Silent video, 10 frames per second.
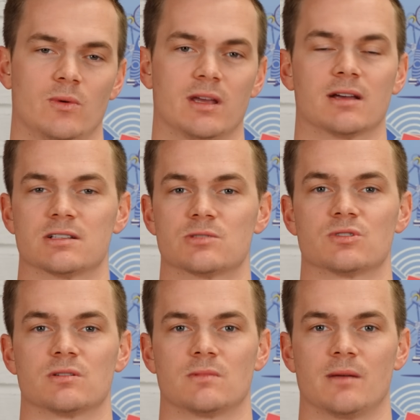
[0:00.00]
We get customers
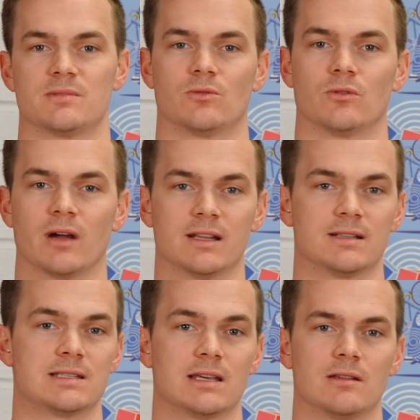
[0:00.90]
sometimes that will write in
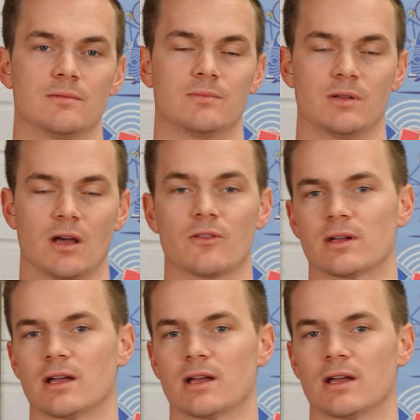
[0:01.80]
and say the other